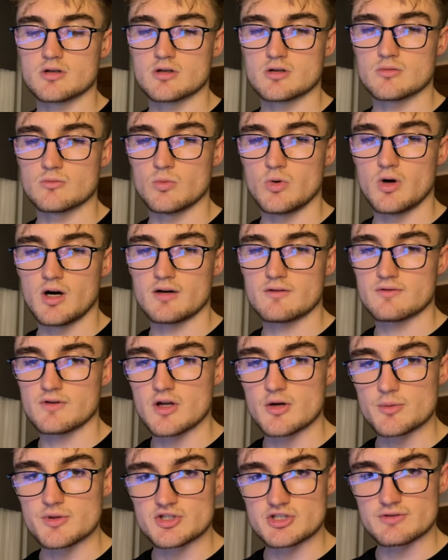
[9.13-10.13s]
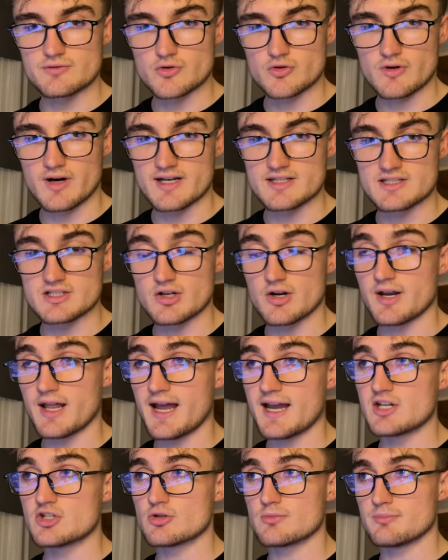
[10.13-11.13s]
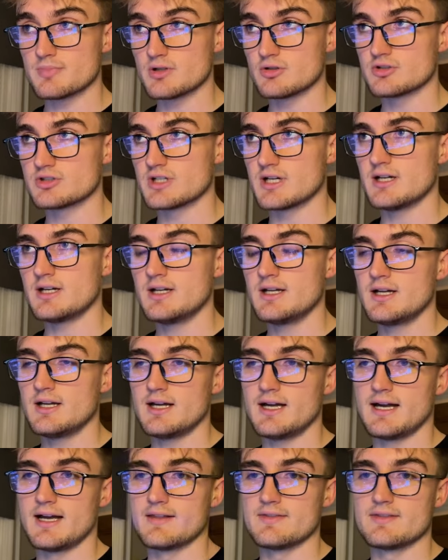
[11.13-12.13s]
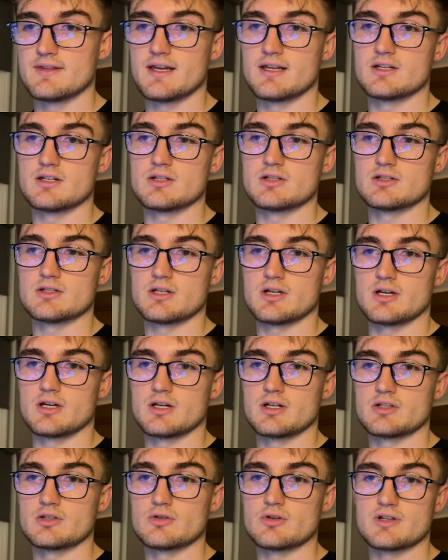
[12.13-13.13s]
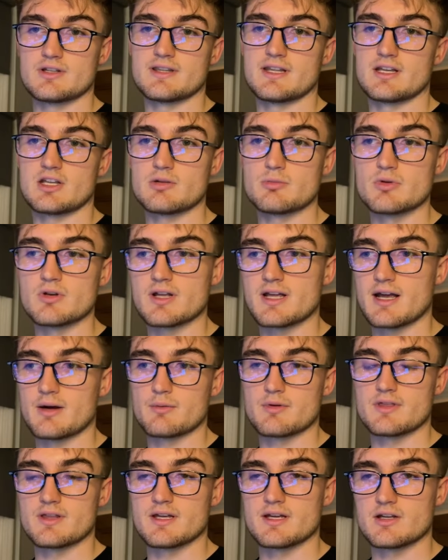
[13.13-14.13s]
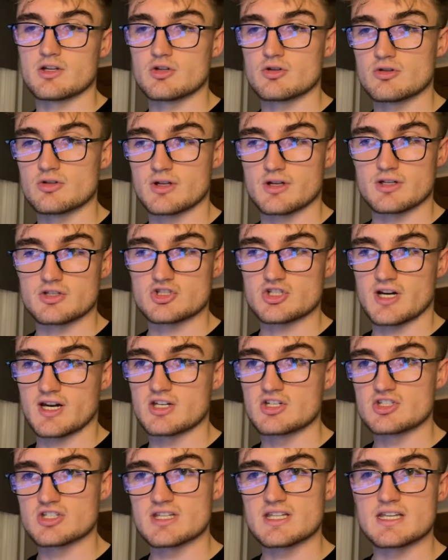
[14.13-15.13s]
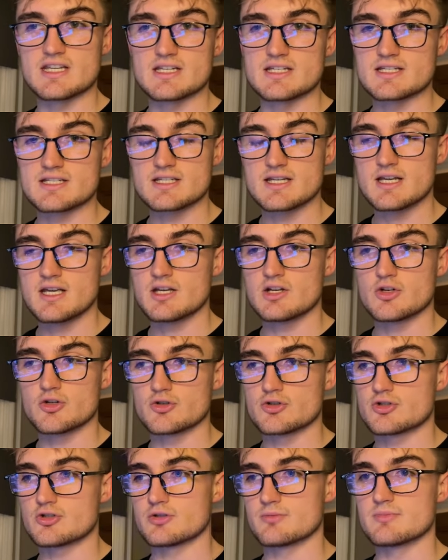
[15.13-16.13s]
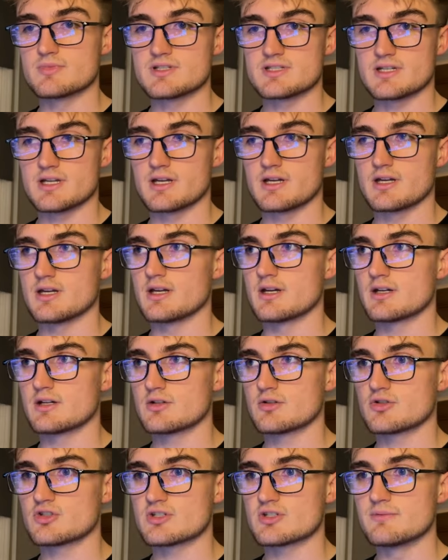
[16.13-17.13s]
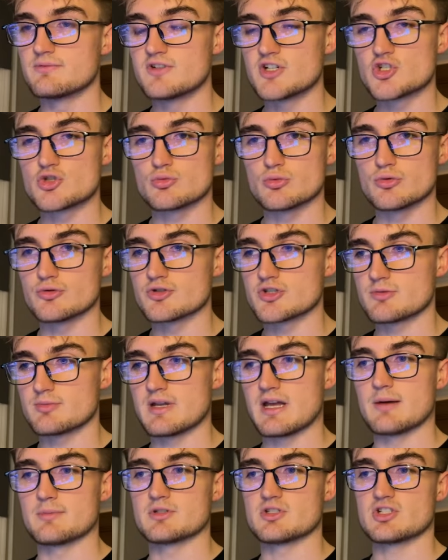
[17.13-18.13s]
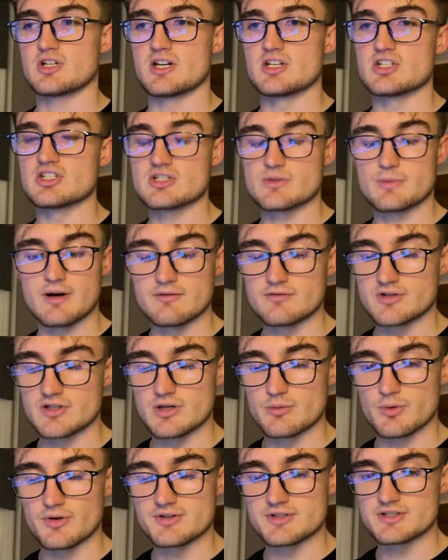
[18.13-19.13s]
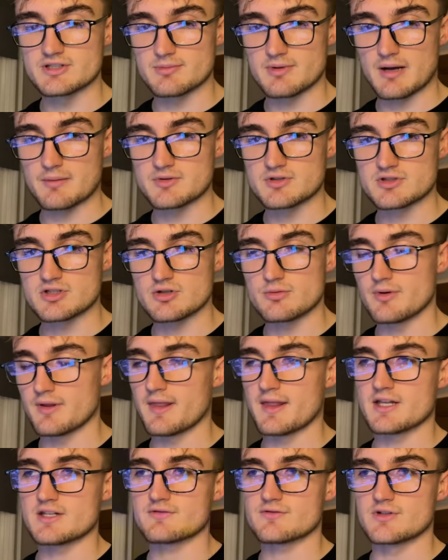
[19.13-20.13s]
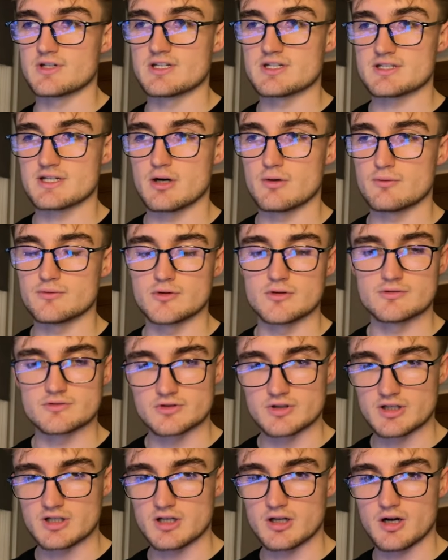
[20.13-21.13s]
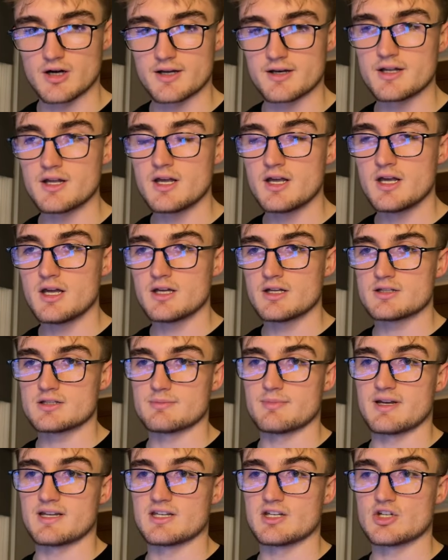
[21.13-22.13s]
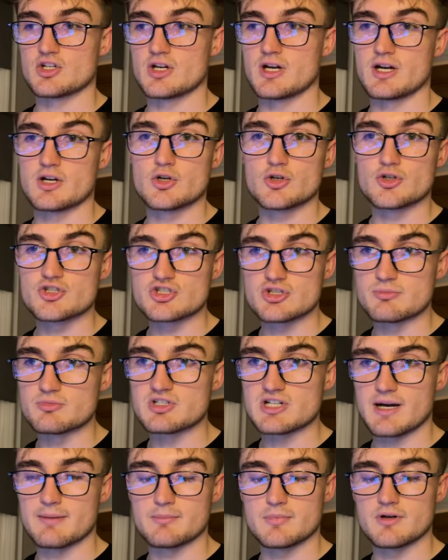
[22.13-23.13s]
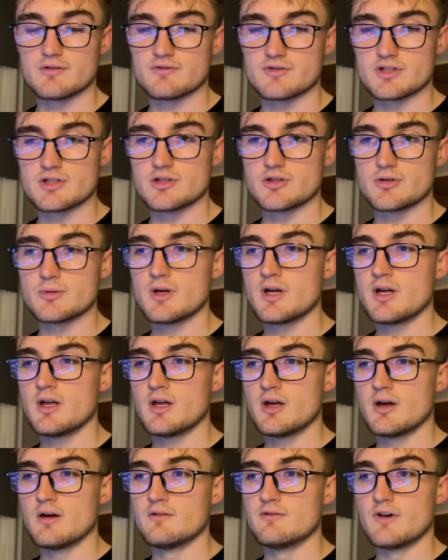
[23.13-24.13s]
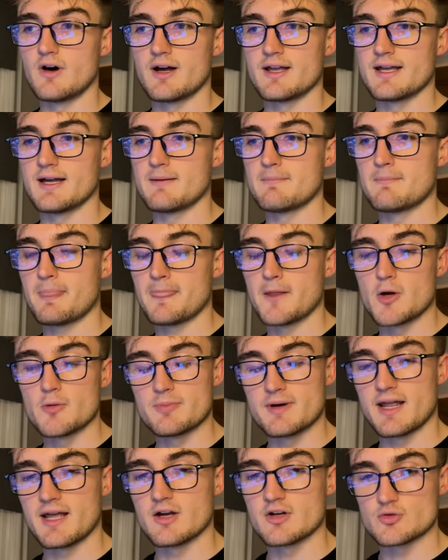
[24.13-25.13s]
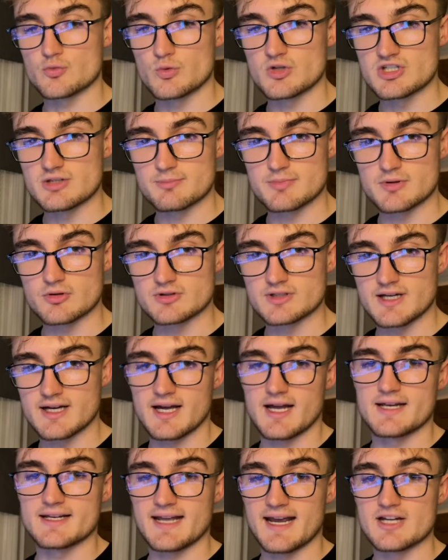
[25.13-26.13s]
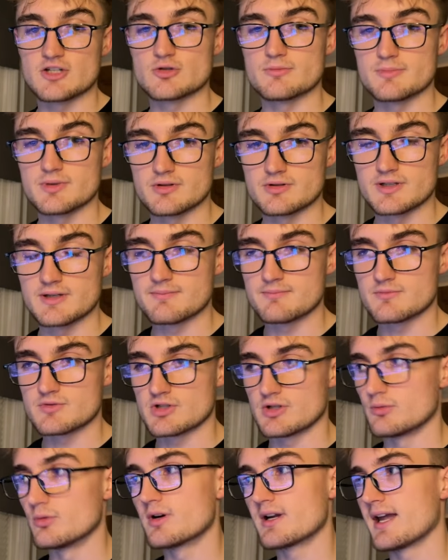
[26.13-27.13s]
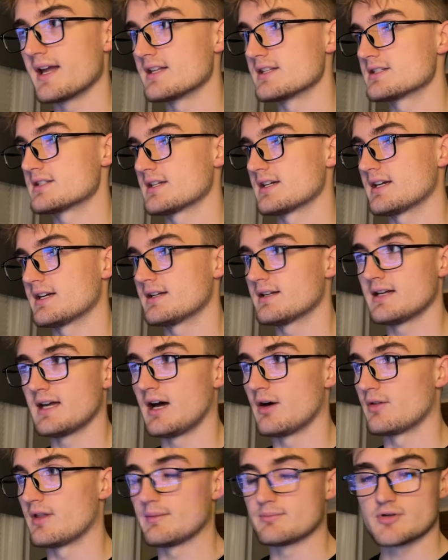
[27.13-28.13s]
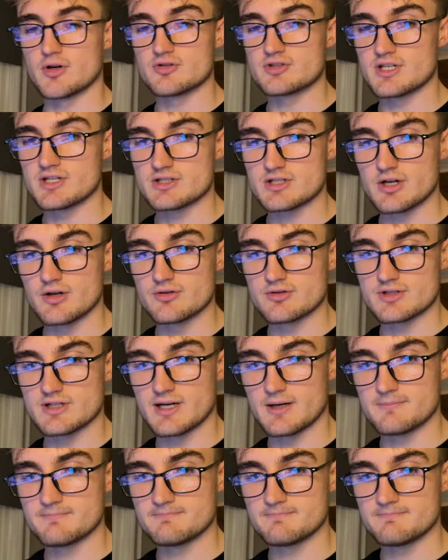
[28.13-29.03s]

workflow which you've created on Agent Builder, and then you can then communicate with it and change these custom visuals to be able to change it to whatever you want it to be able to do, whether that's for yourself or for a client, to make it a custom chatbot for you via OpenAI's Widget Builder and Agent Builder. So we'll get into how that process goes now.